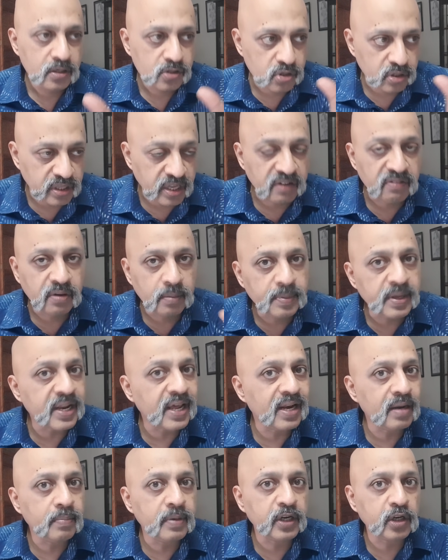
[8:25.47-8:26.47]
So there will be
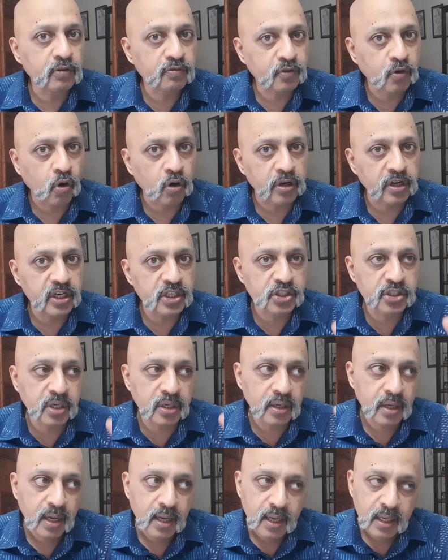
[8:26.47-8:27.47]
an element of
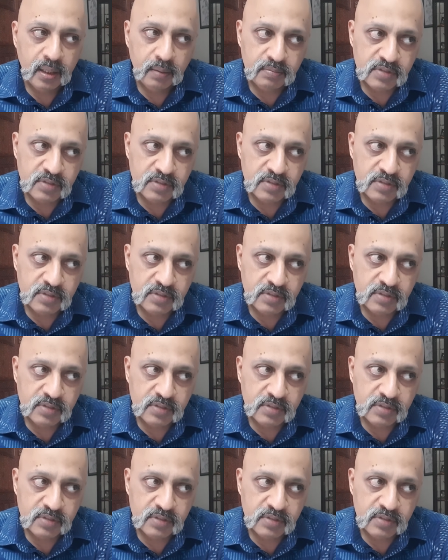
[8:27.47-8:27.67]
coordination,